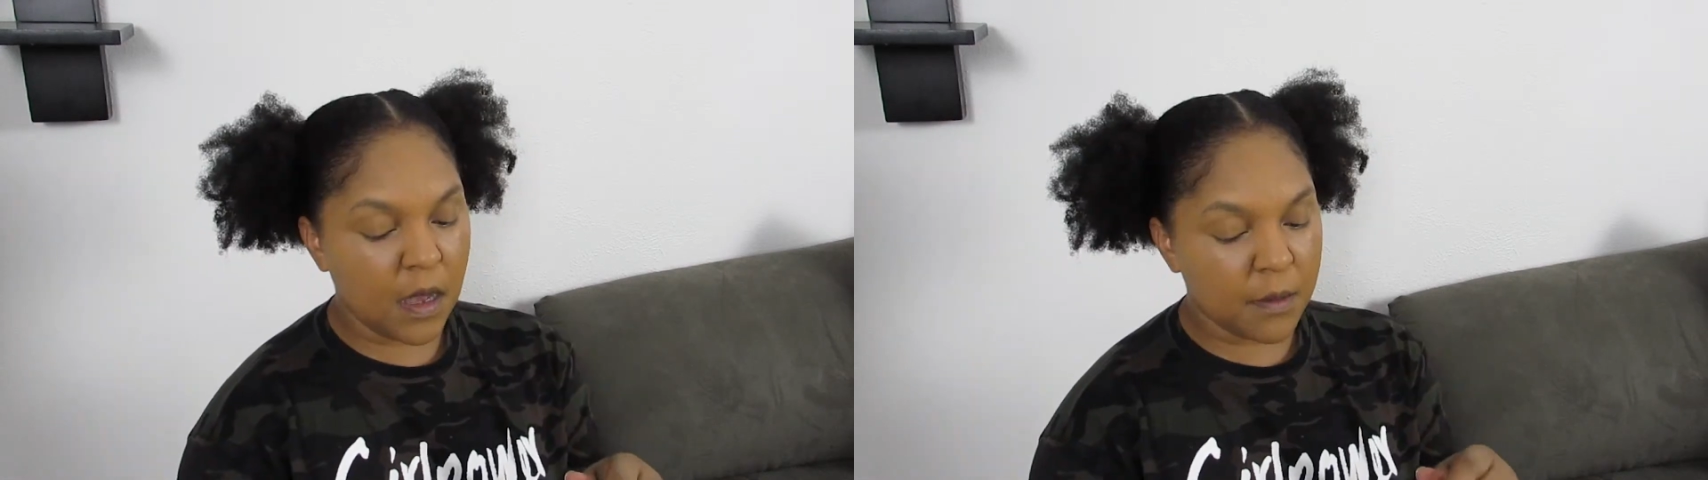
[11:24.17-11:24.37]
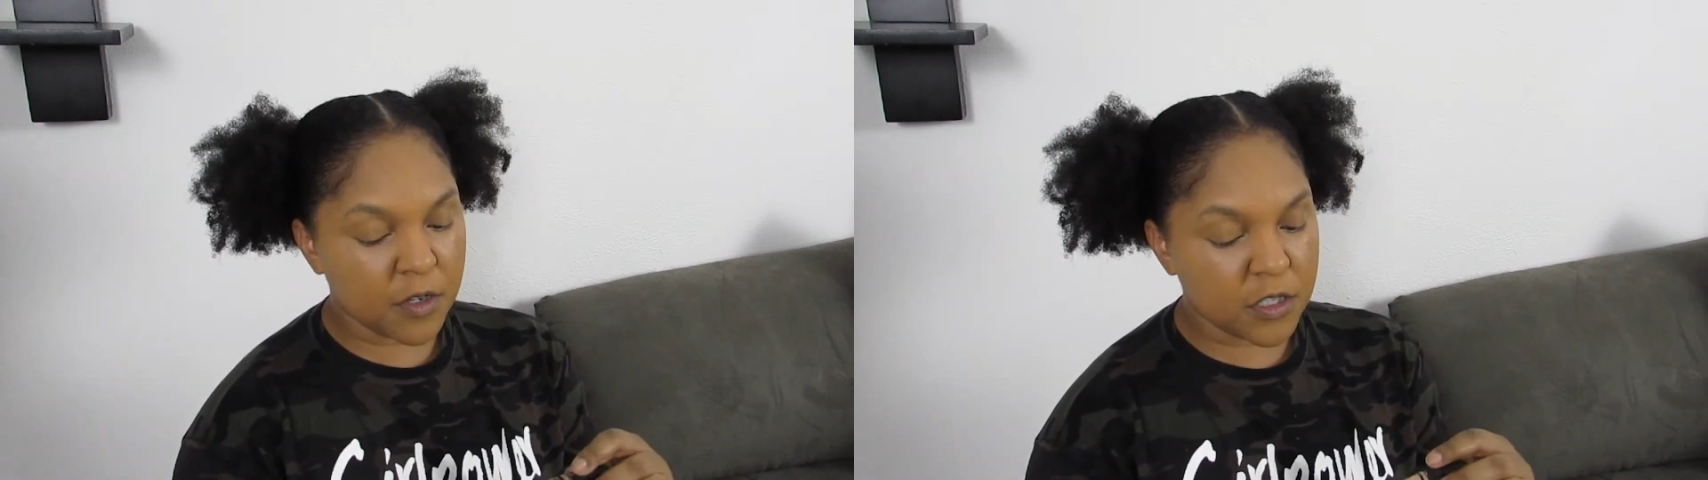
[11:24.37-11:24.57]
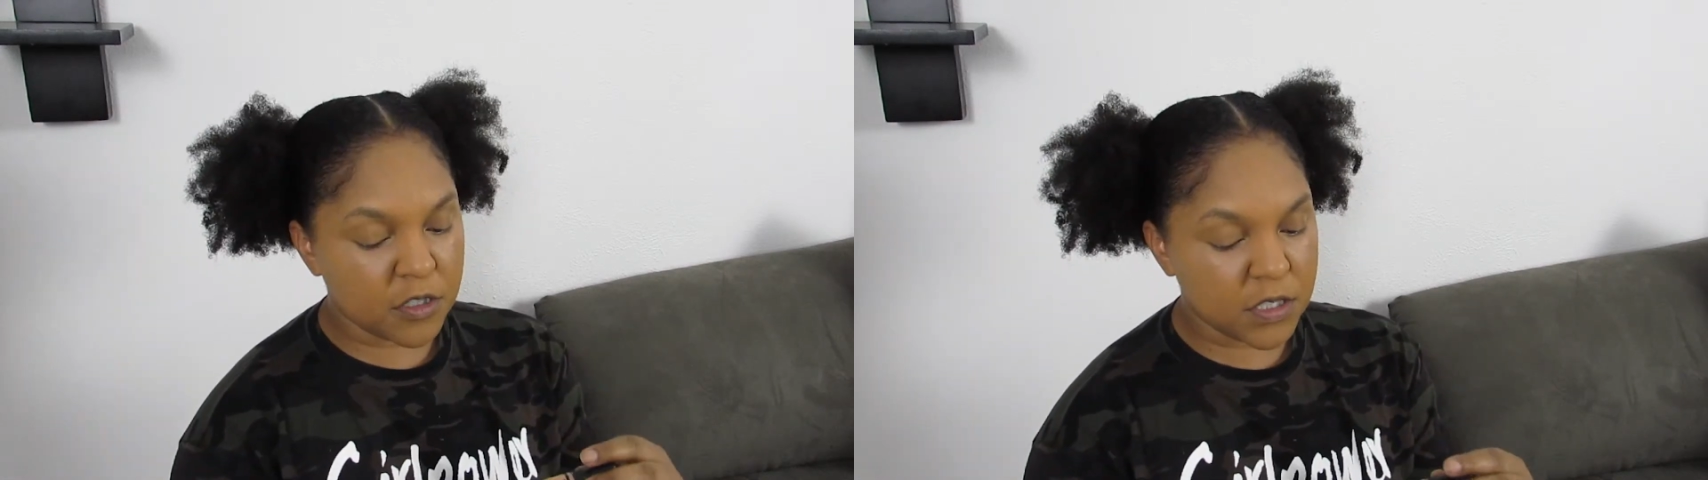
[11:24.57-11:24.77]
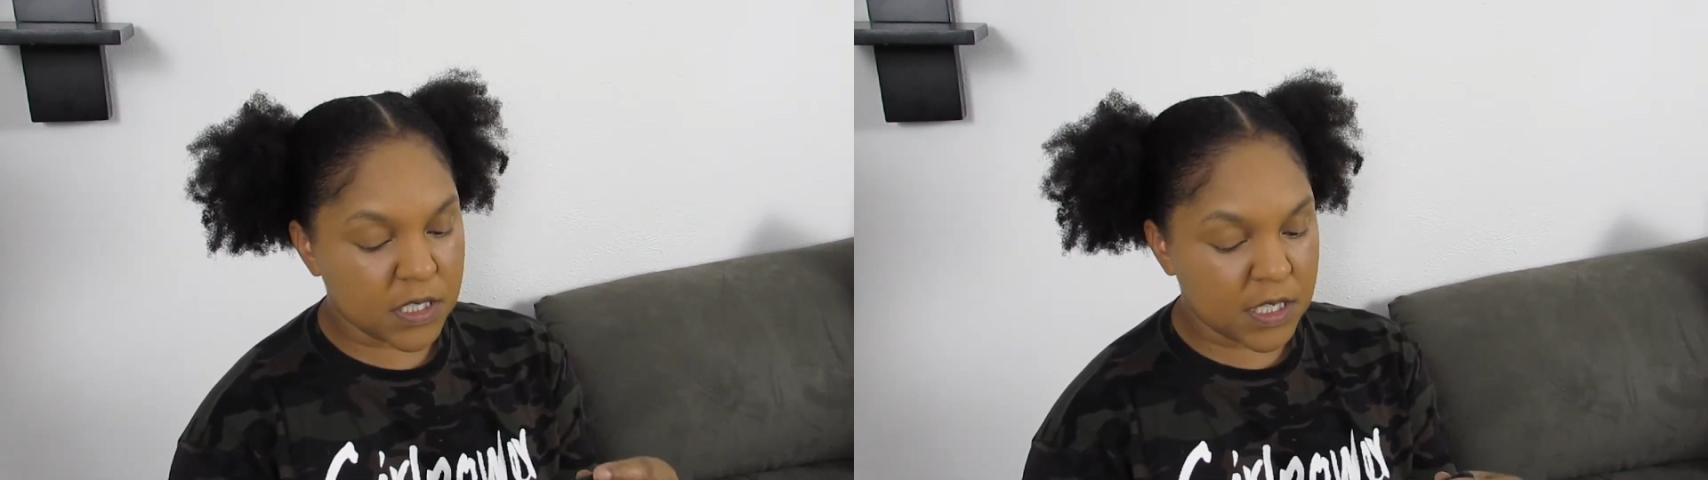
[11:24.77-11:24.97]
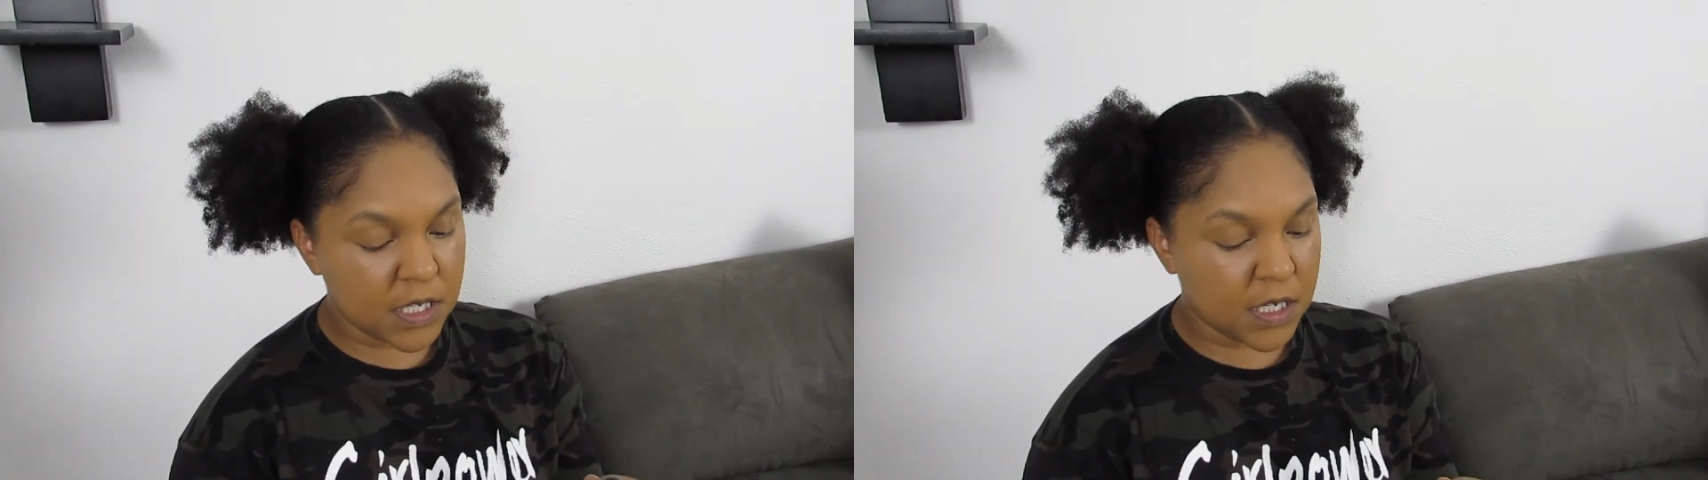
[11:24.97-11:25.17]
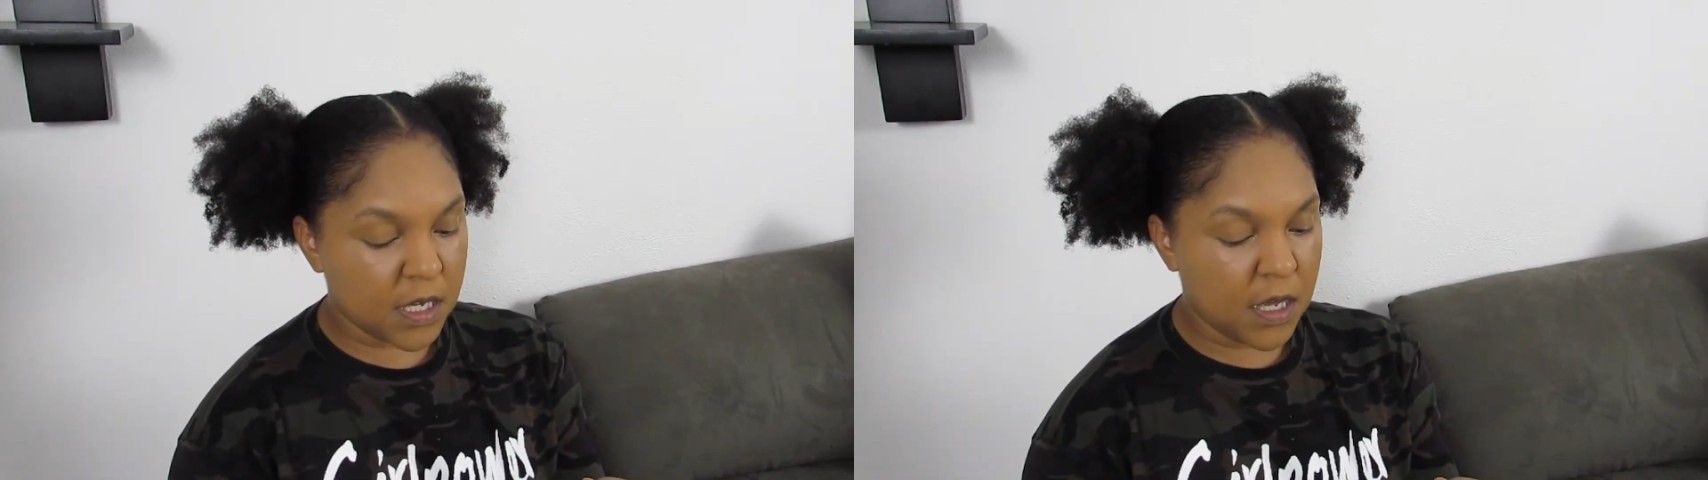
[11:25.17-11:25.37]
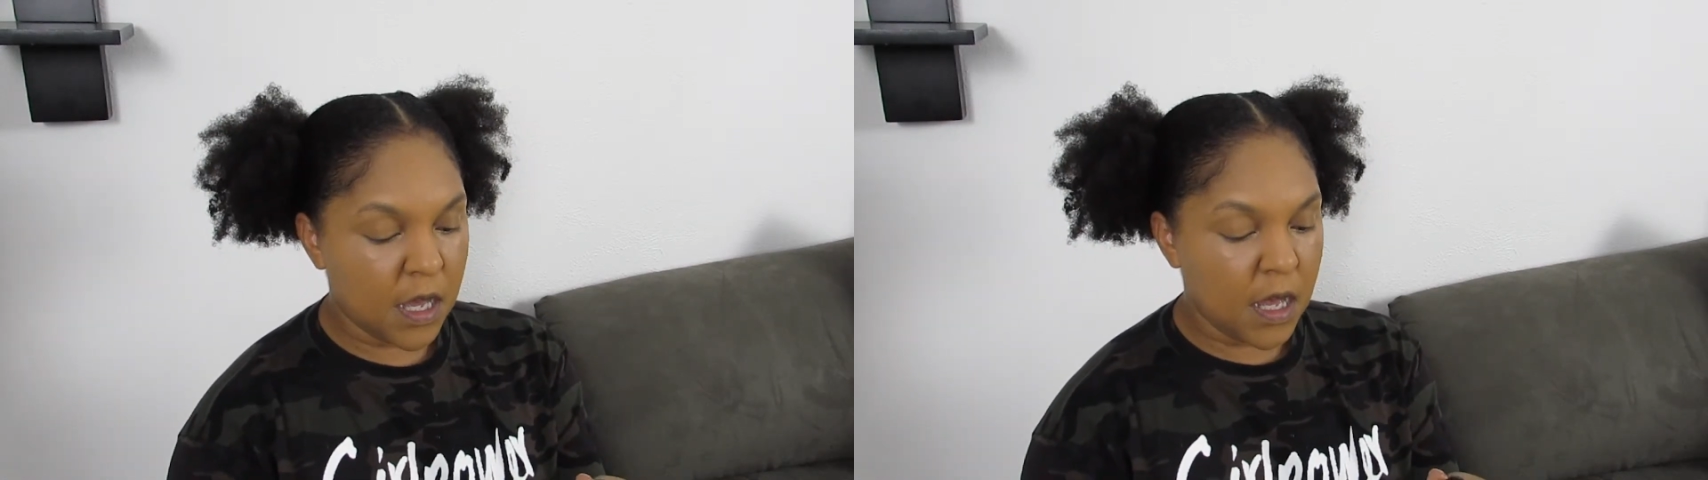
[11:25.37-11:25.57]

I'm gonna use the